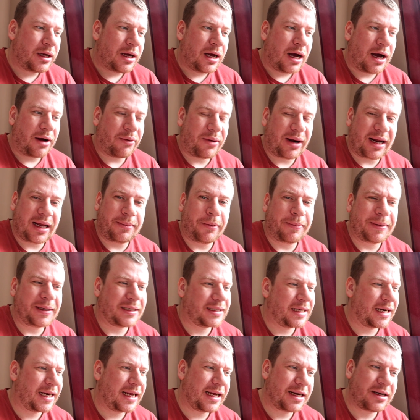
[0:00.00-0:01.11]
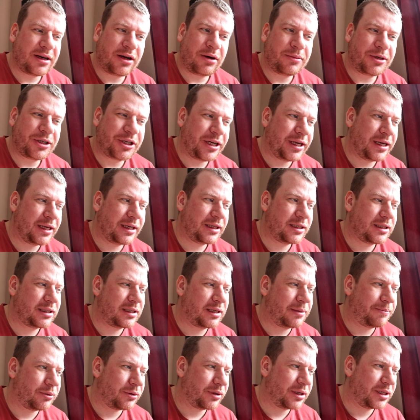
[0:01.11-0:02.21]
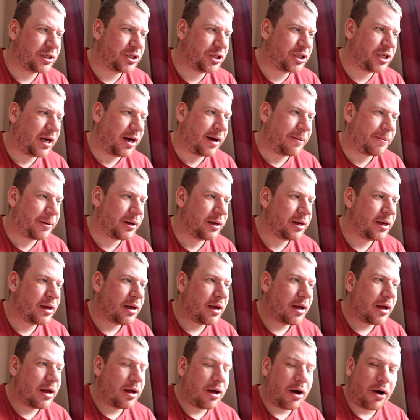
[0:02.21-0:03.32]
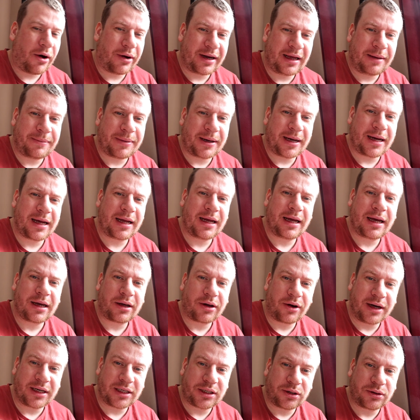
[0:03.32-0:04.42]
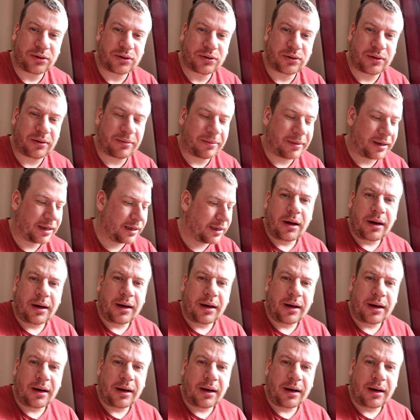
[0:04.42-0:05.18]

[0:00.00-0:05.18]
I rang him up, he said he had no machines, but this chap on eBay got in touch with me.